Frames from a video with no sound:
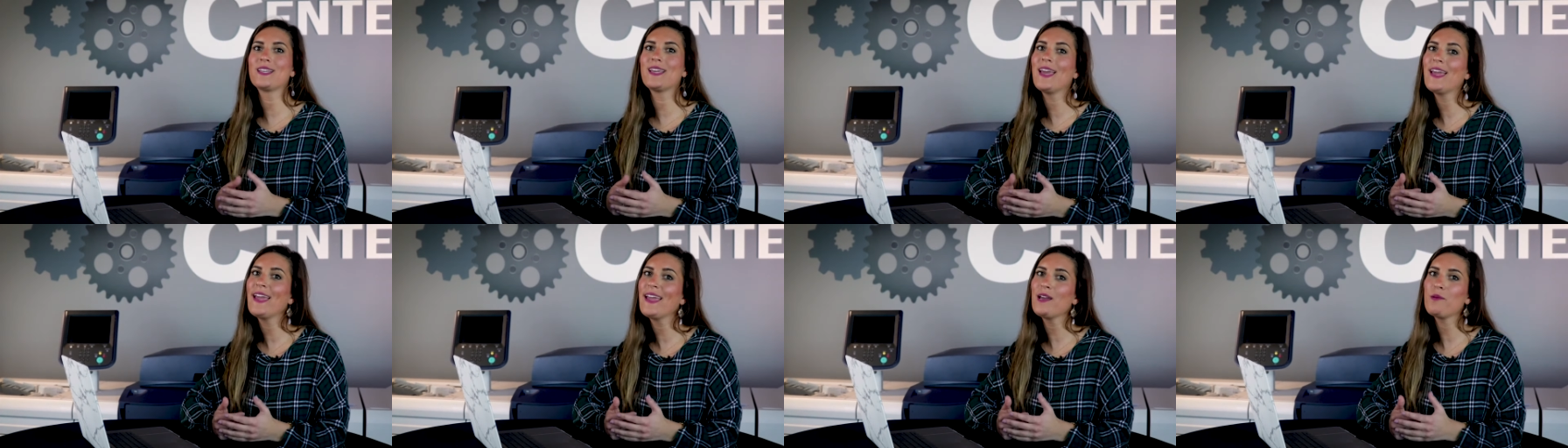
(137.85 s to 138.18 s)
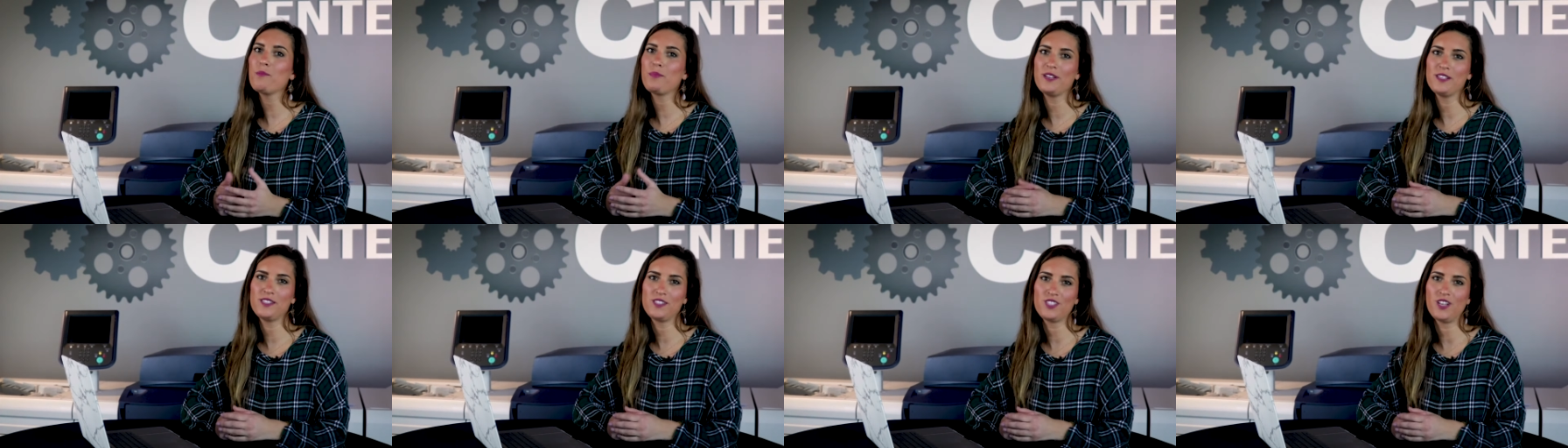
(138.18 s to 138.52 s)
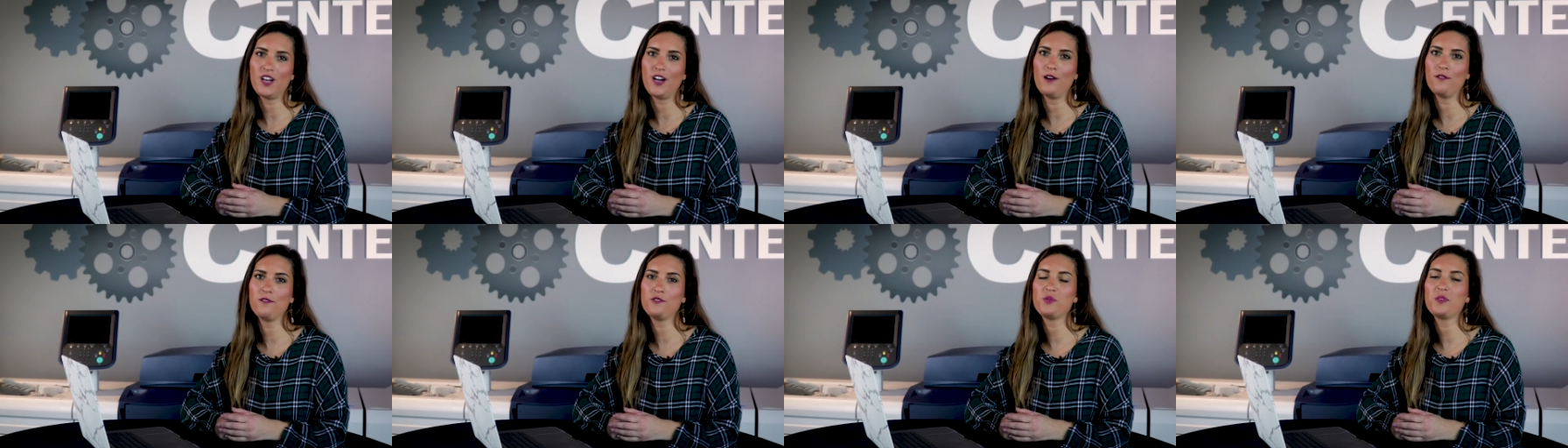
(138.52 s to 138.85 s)
can't be
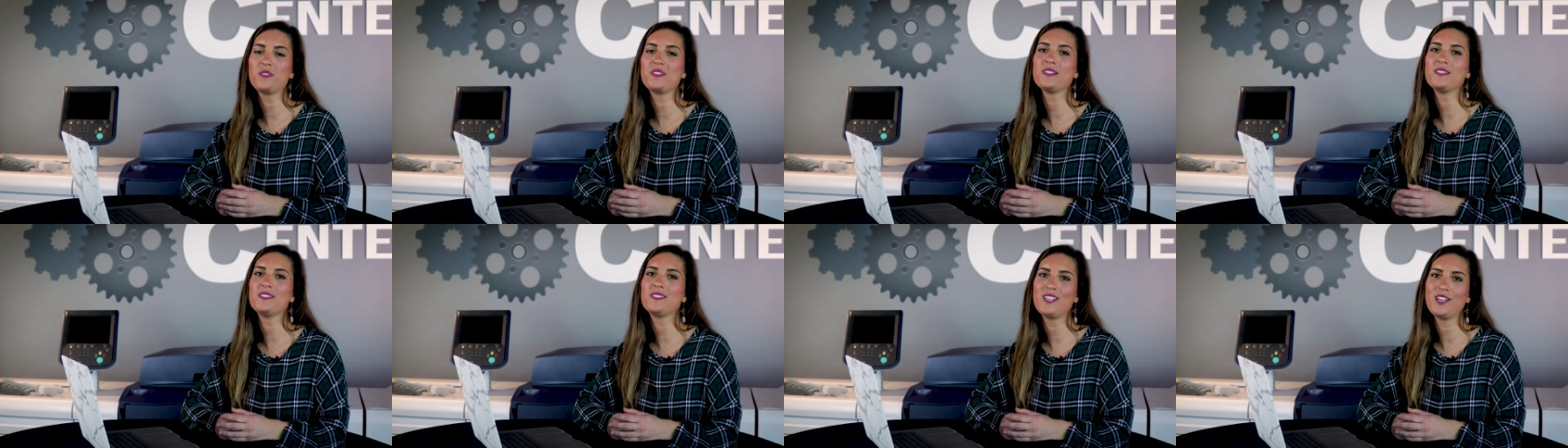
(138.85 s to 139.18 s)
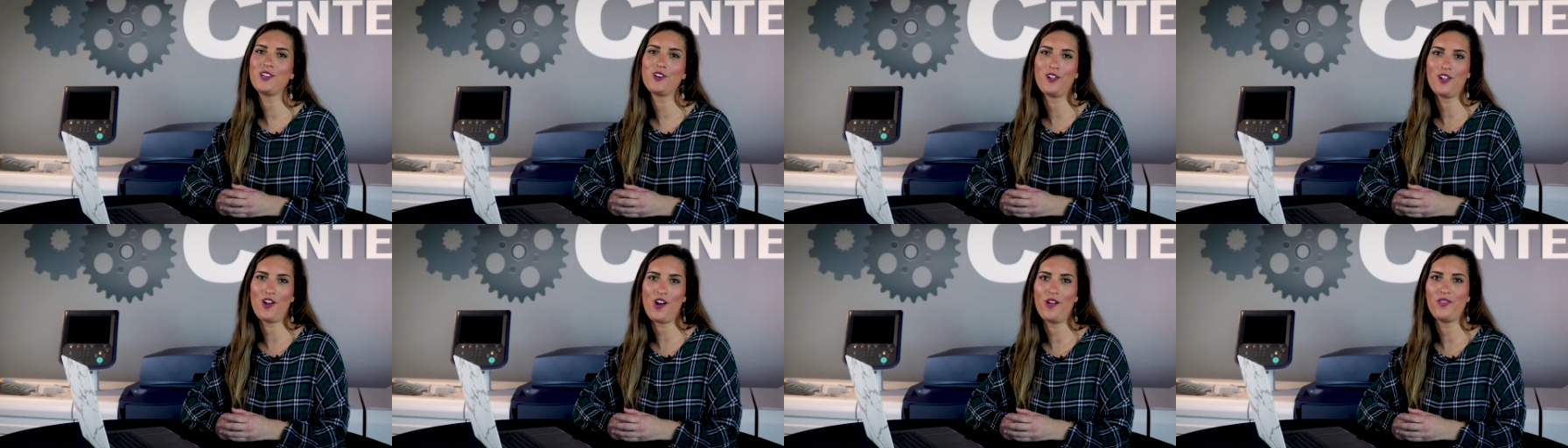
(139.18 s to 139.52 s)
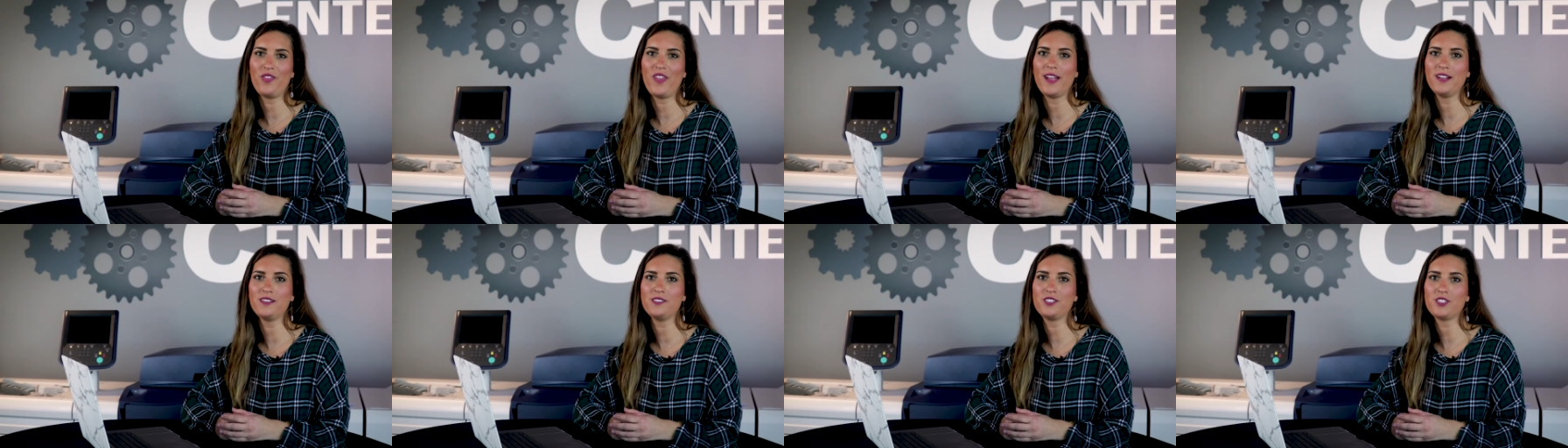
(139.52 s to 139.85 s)
solved with a single
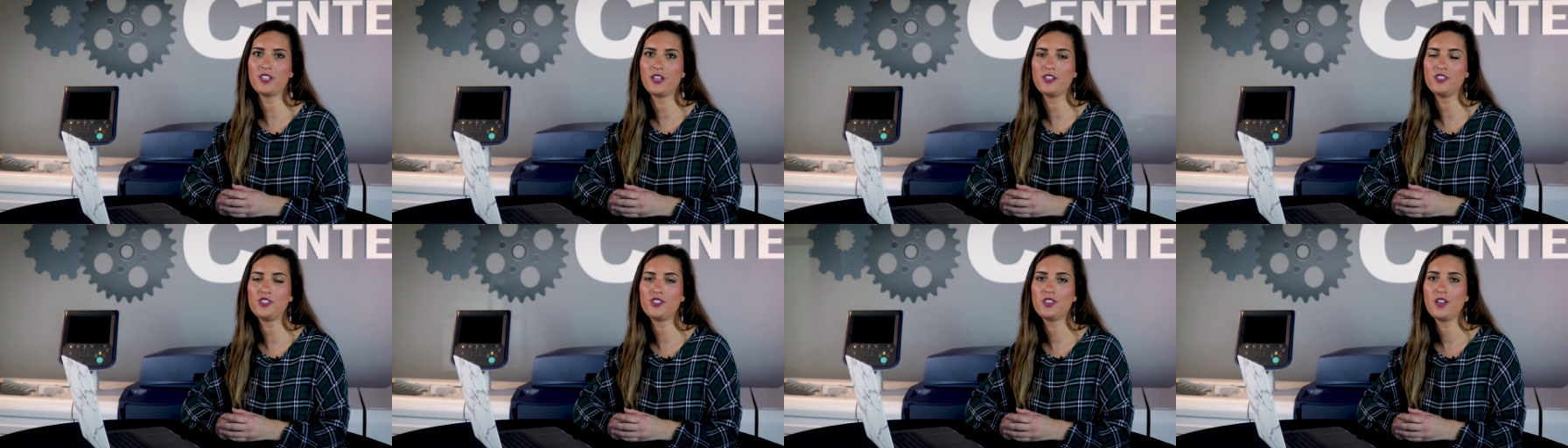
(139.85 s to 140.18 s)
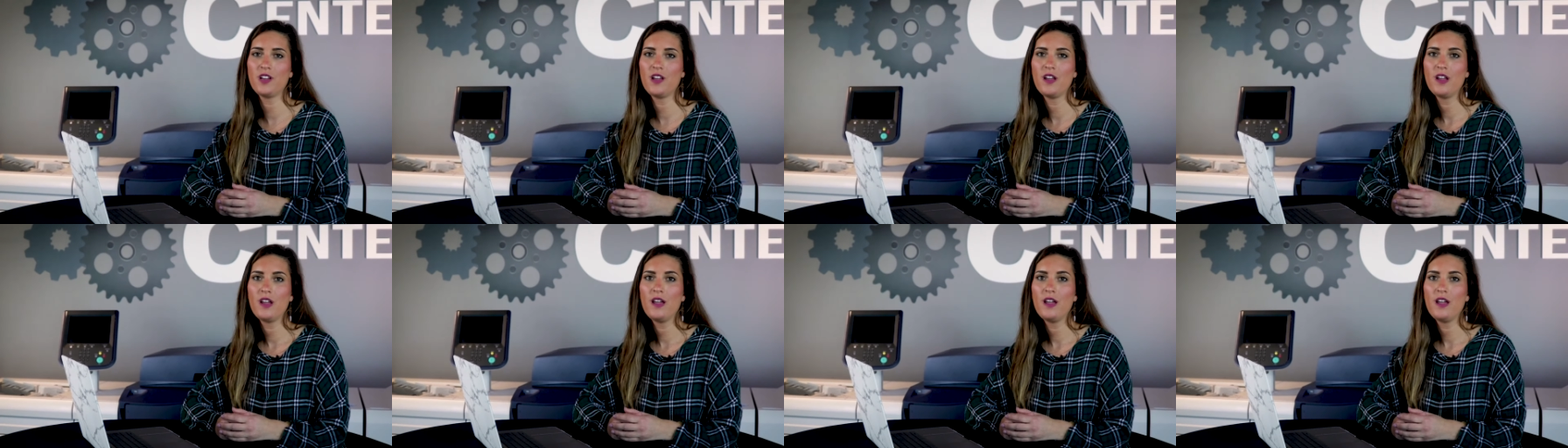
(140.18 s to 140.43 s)
online search.